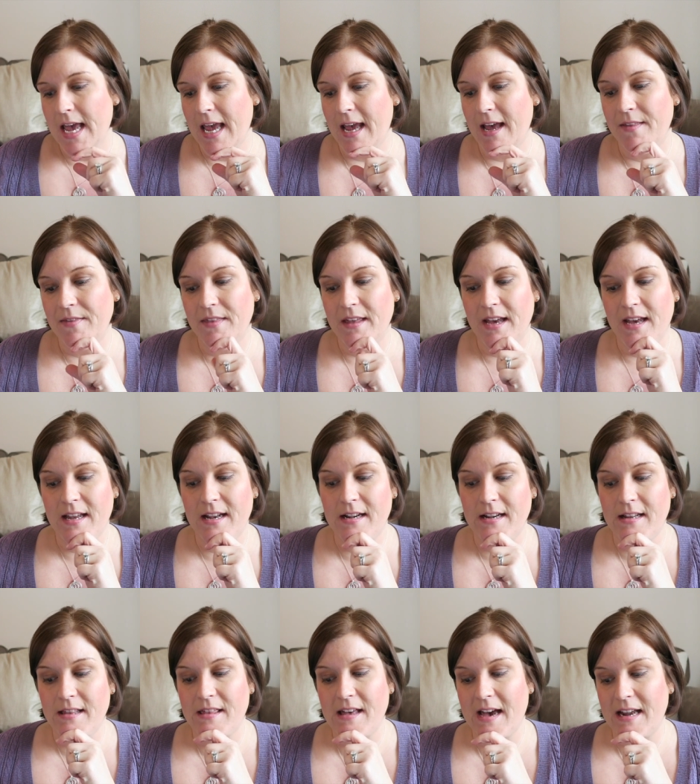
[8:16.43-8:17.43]
And
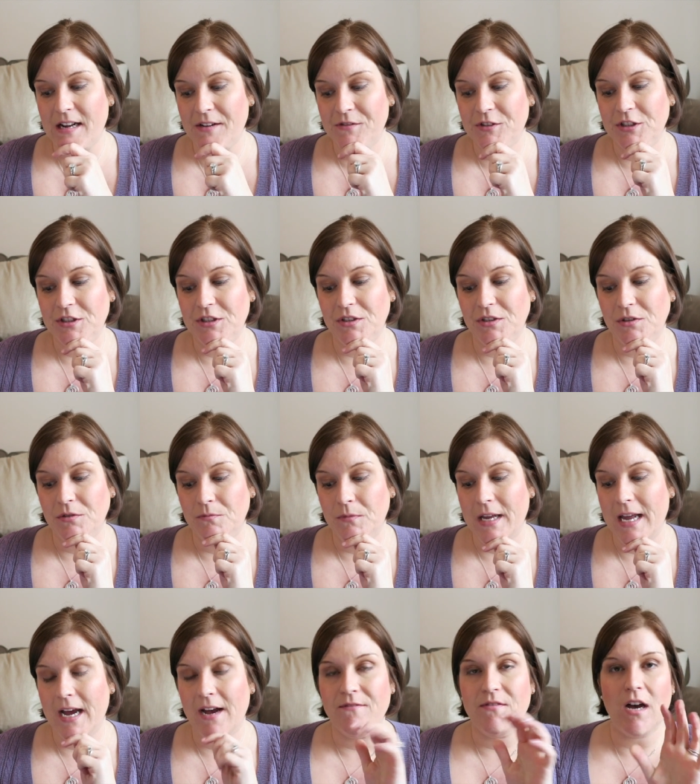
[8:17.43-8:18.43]
then that afternoon
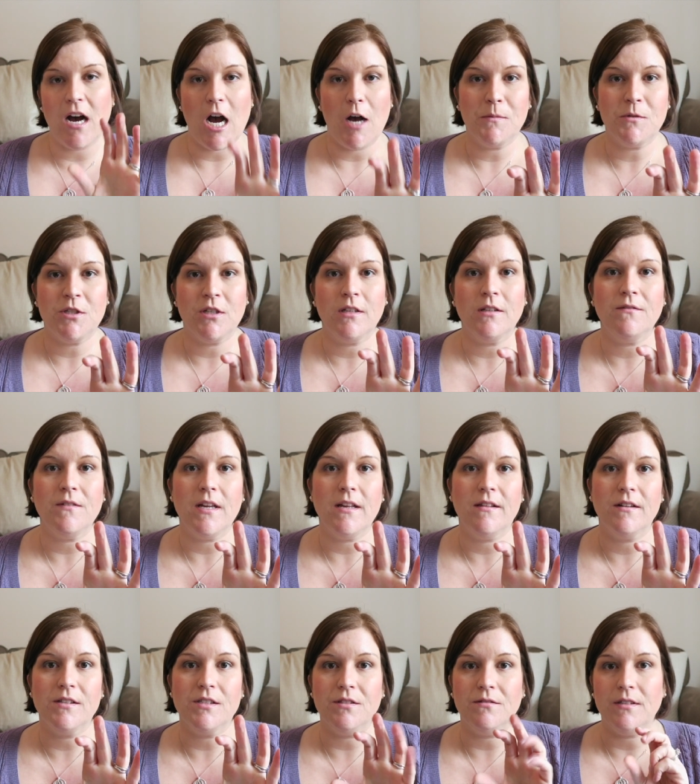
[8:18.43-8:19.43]
we have the option of
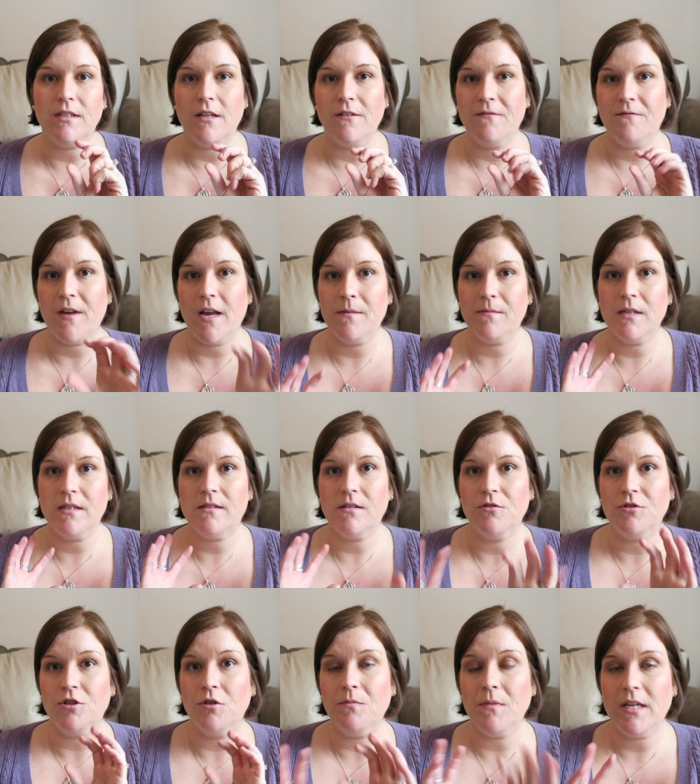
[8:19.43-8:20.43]
either doing a family
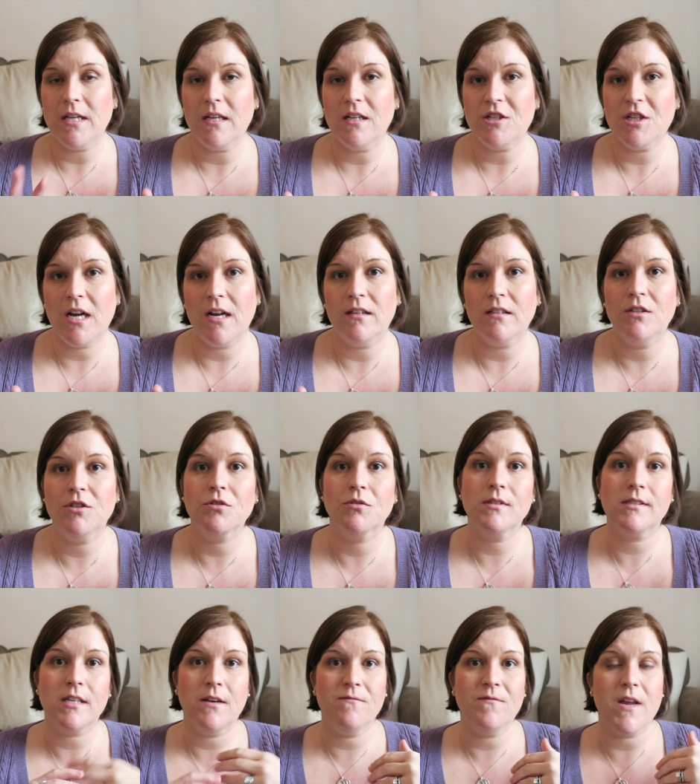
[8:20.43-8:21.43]
social media challenge, or
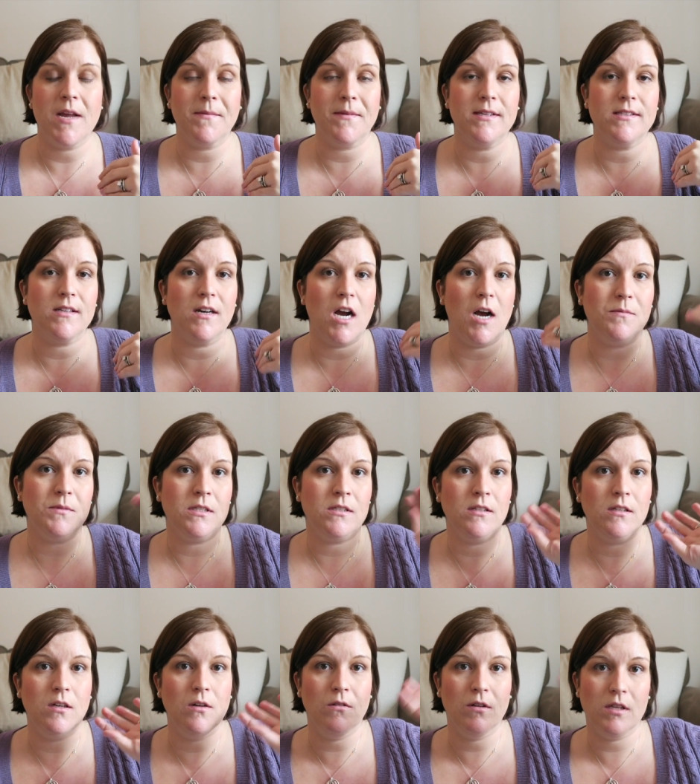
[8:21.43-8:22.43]
some families are opting
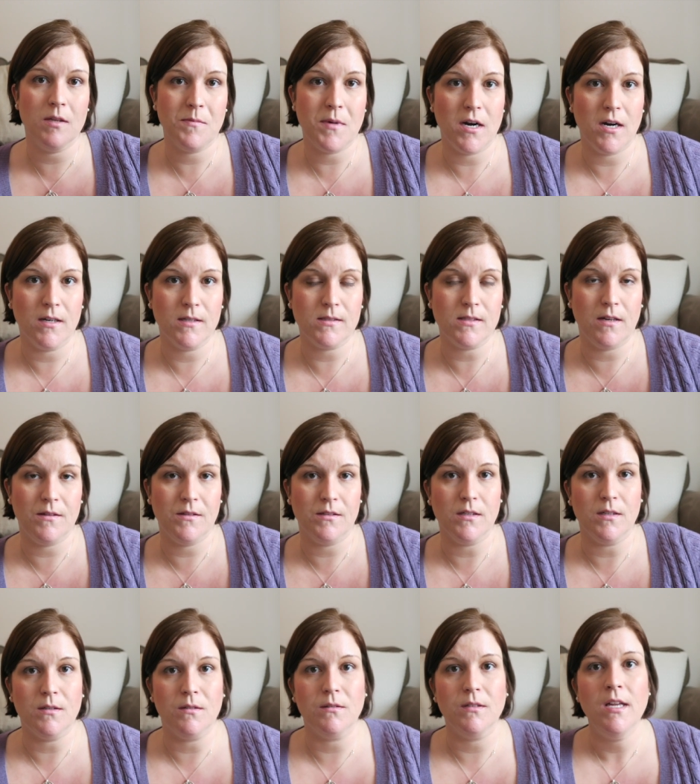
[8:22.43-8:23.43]
to go in the parks on
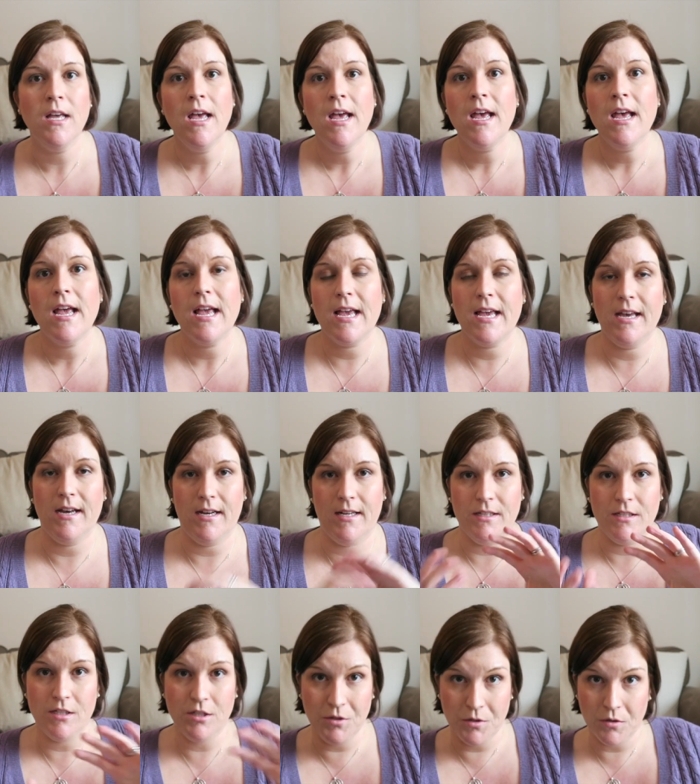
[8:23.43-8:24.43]
their own
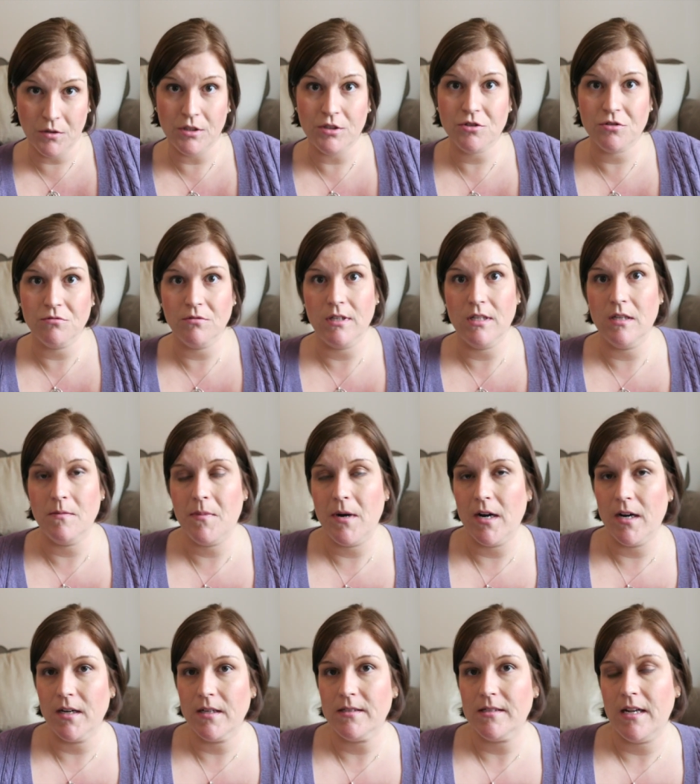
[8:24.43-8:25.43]
and, you know, enjoying the
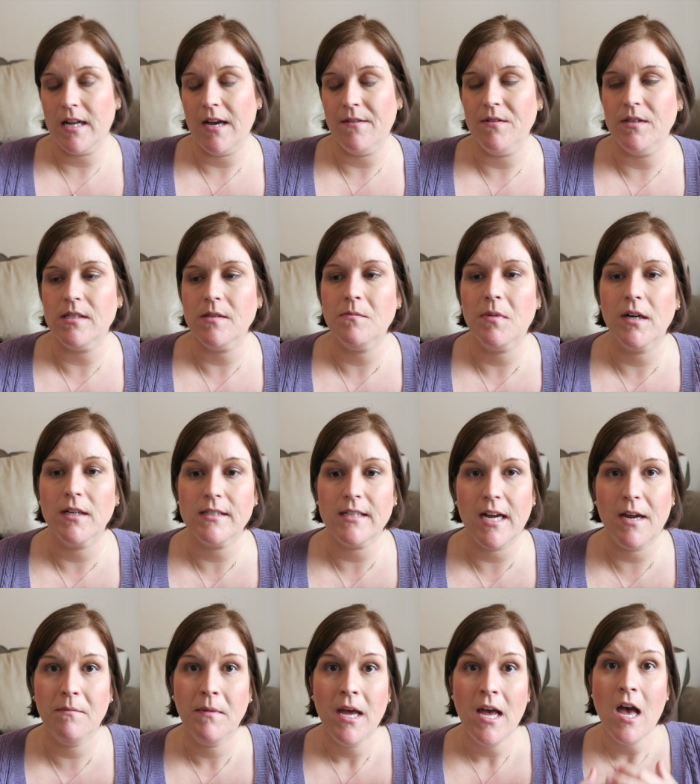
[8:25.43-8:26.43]
parks and having some part
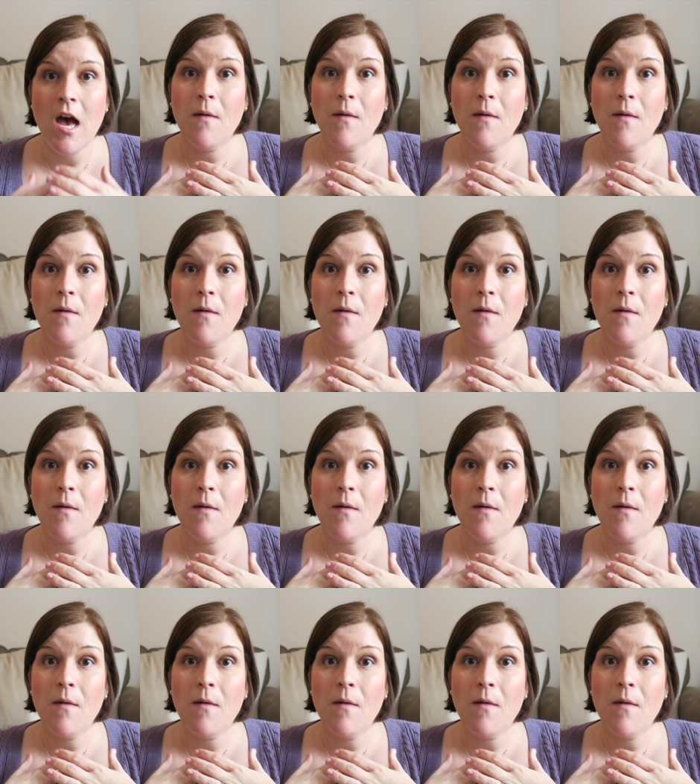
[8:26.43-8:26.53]
time.